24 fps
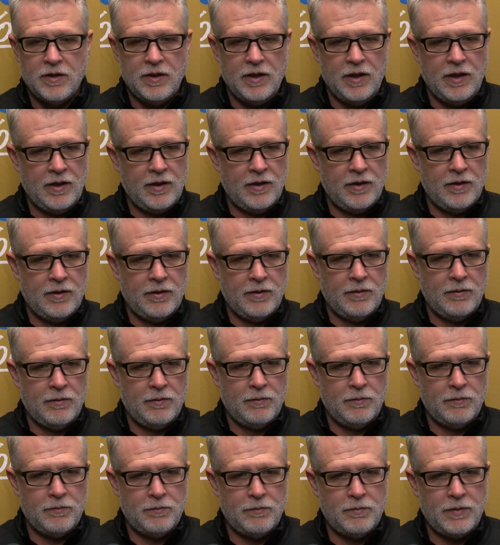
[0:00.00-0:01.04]

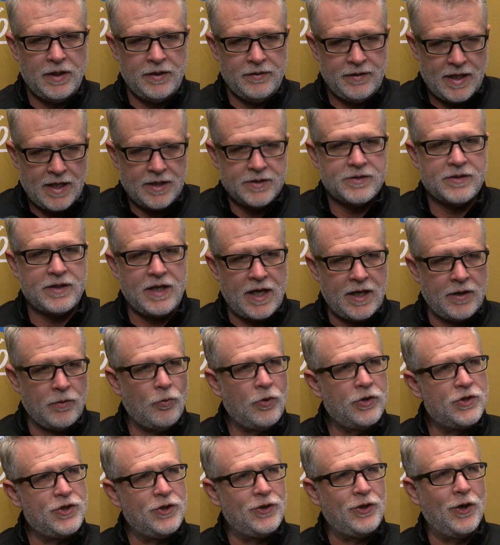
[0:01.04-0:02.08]
And that's kind of
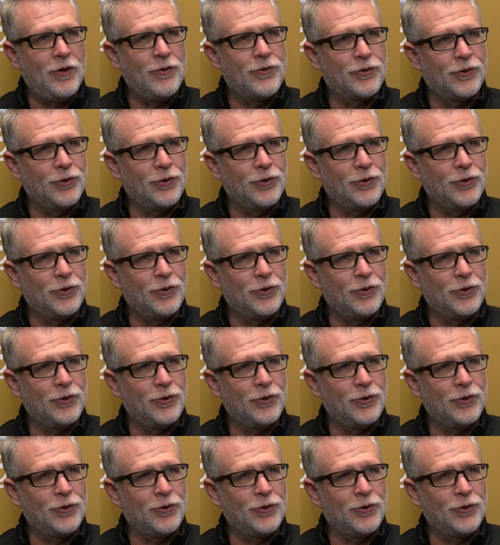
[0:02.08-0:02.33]
what you go